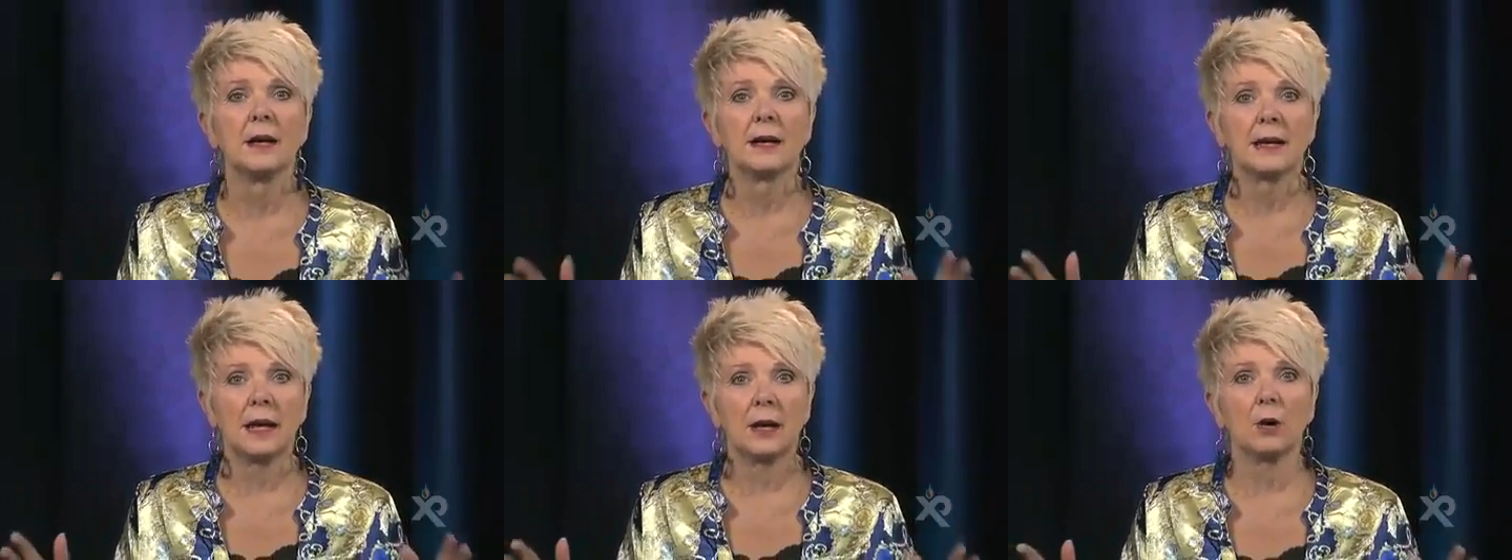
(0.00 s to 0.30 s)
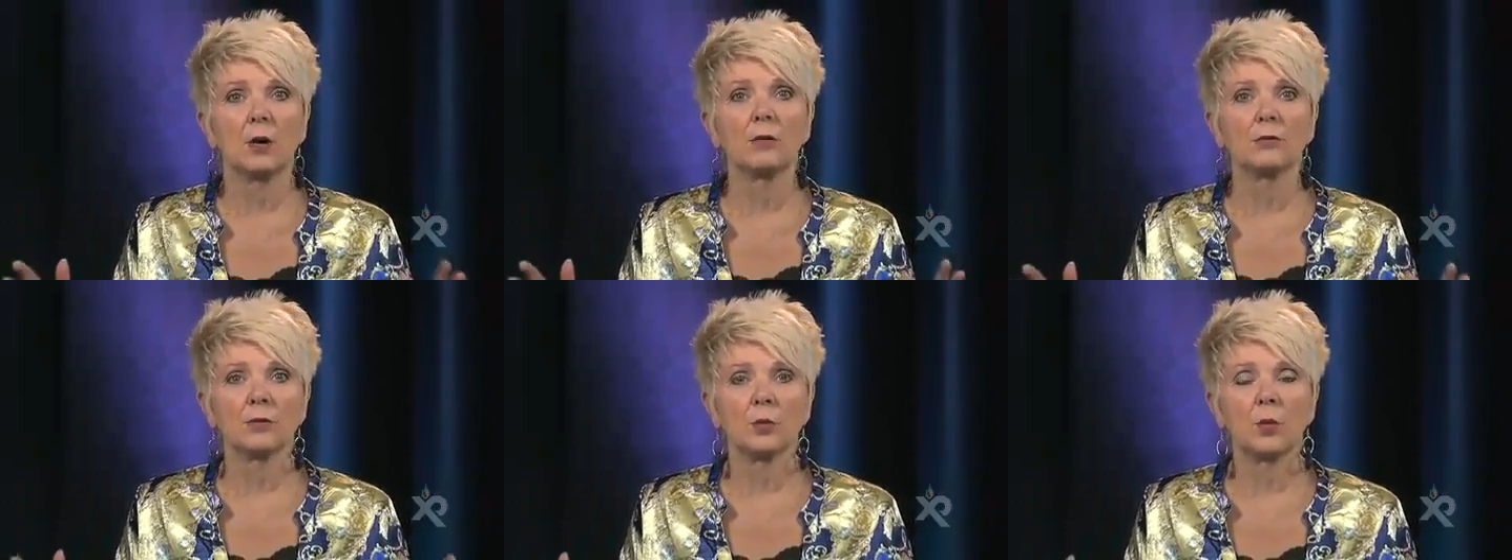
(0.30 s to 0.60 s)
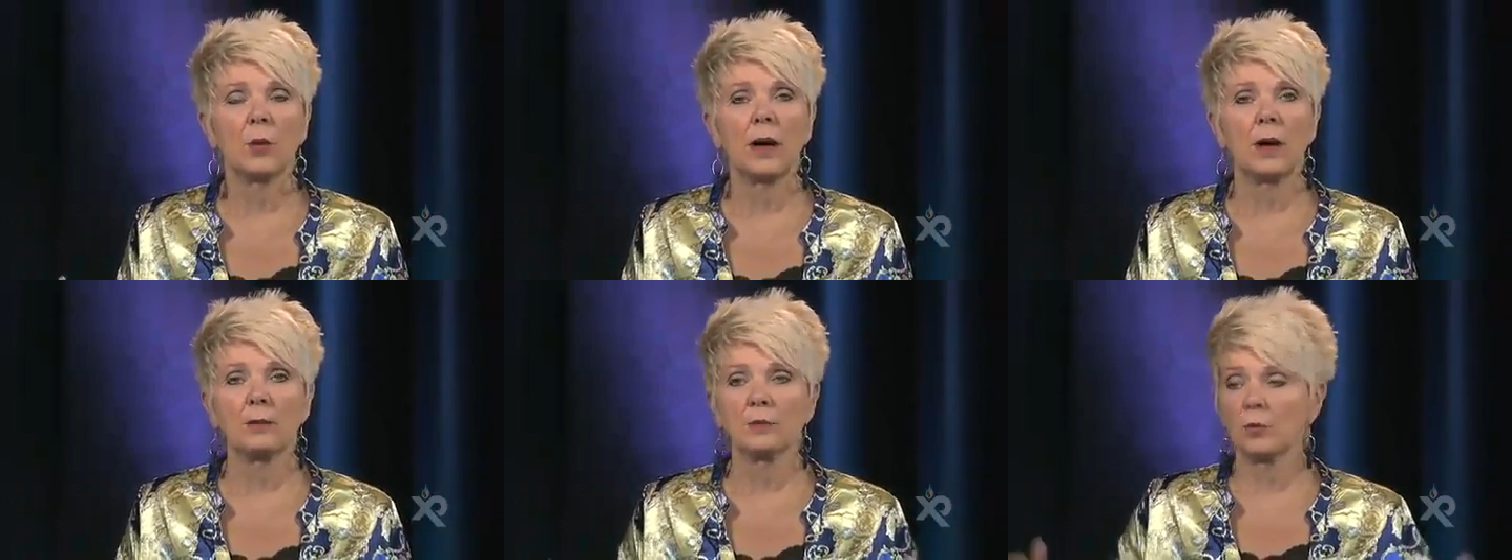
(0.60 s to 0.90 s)
get
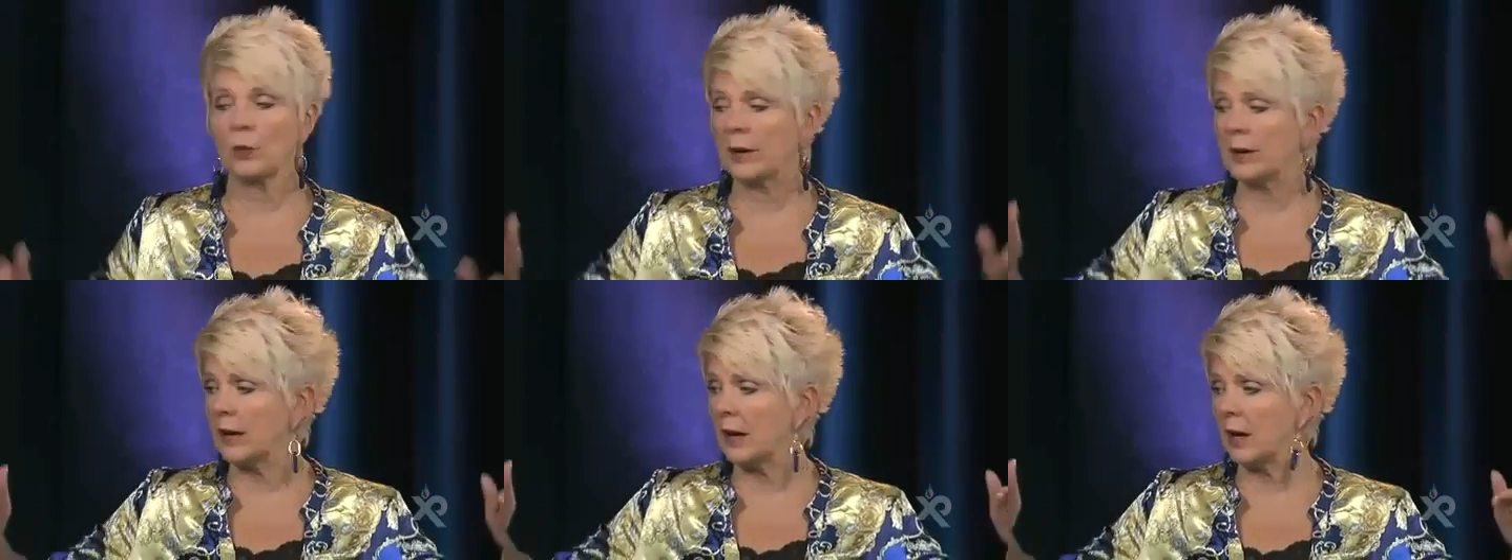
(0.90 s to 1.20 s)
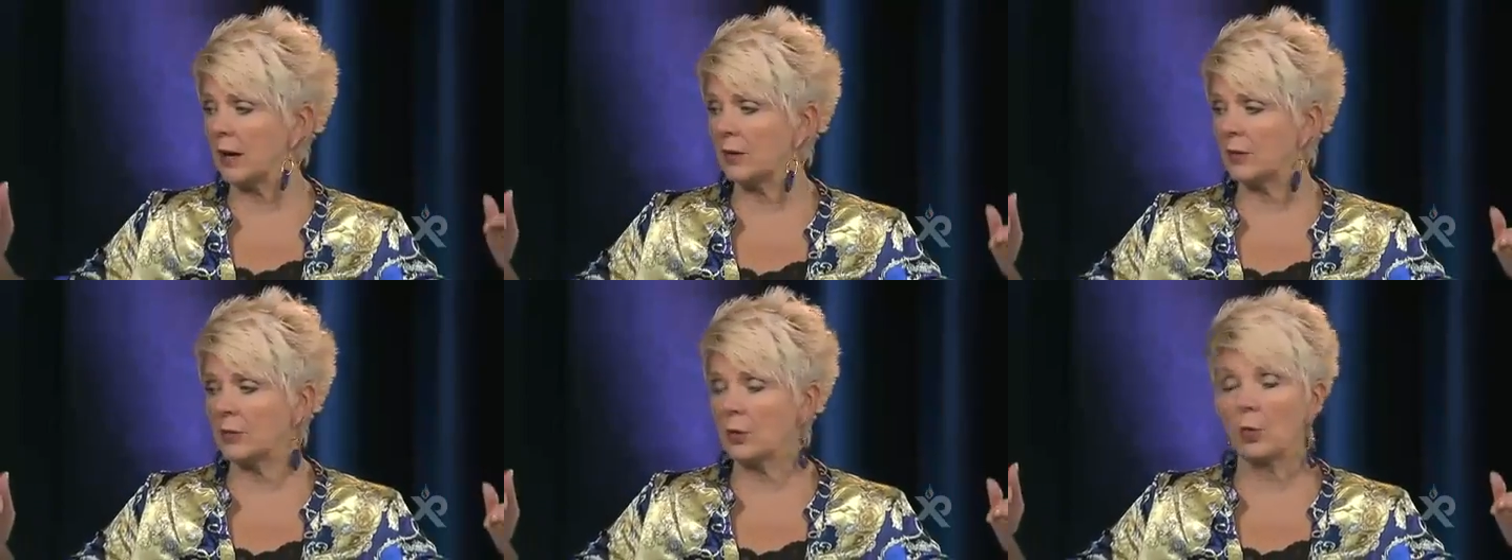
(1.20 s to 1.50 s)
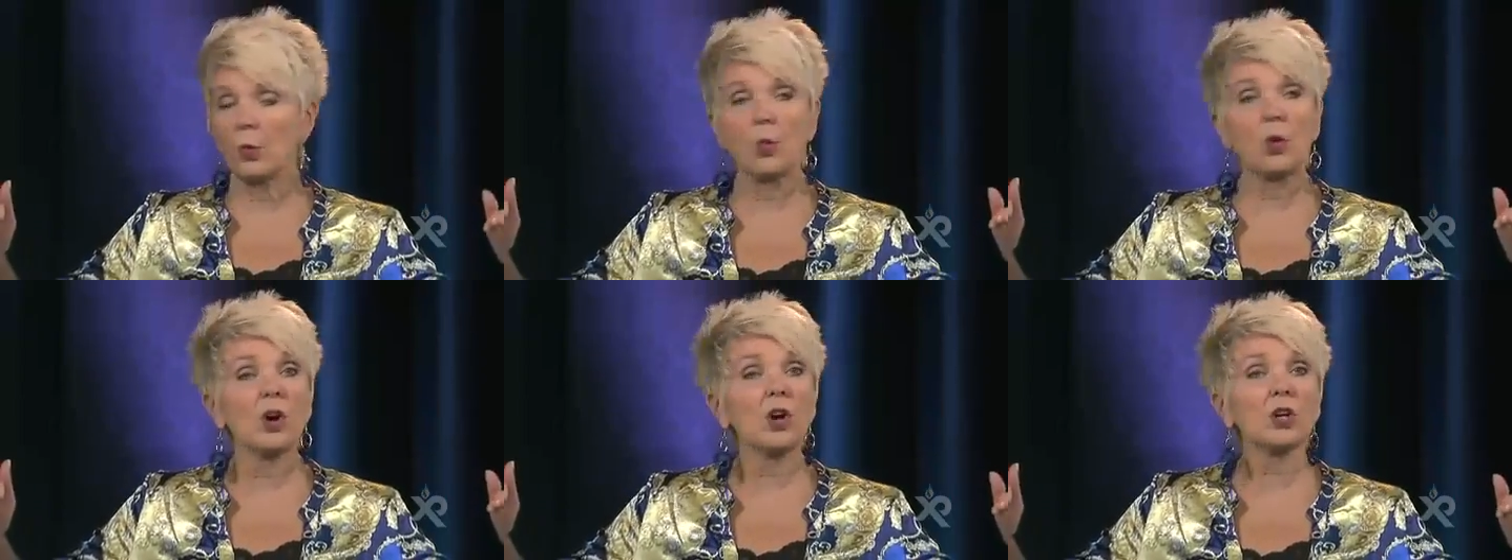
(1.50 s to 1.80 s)
overwhelmed when the
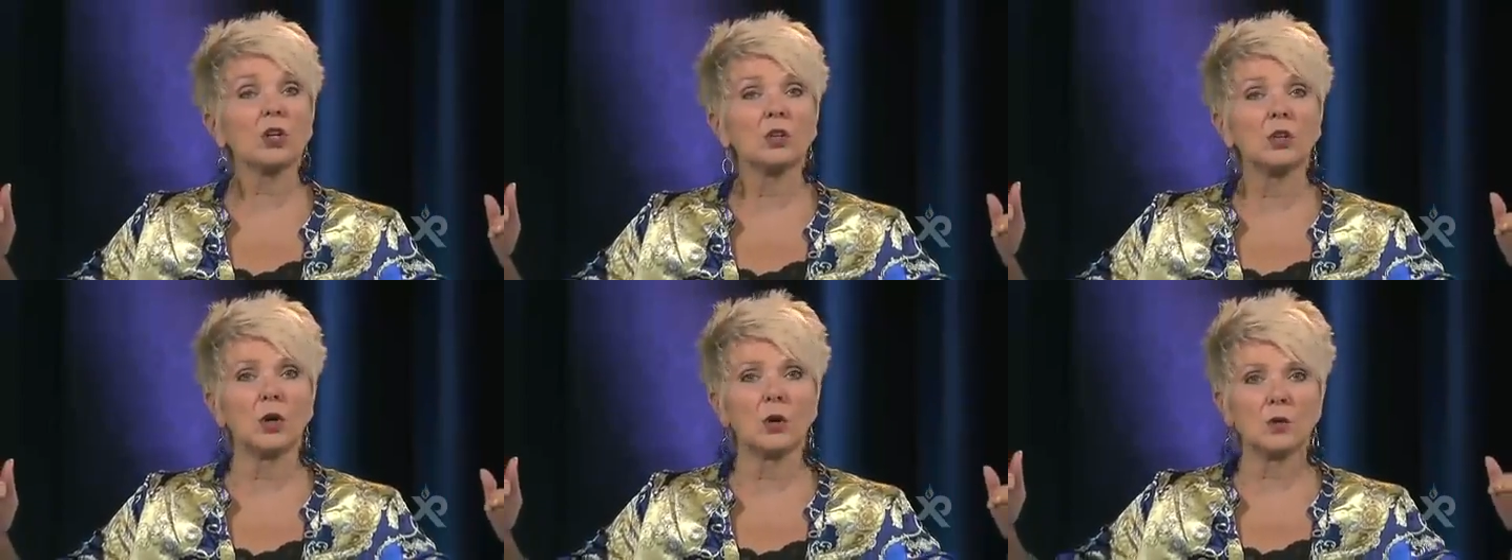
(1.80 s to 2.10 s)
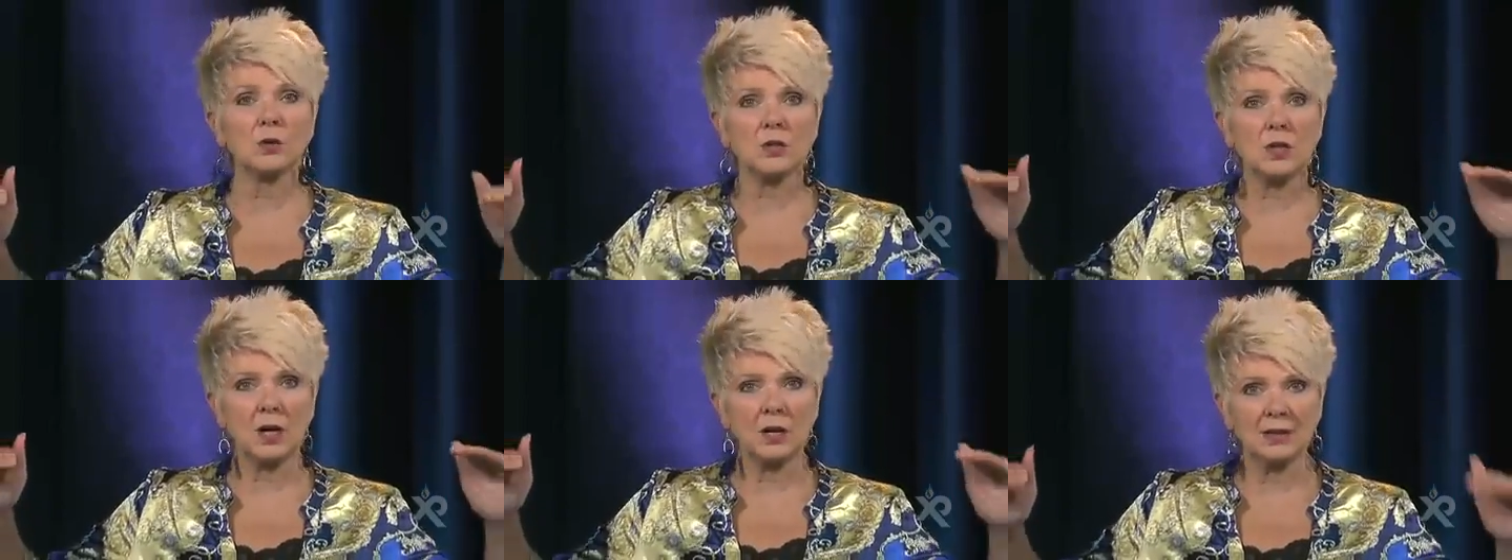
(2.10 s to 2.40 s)
workloads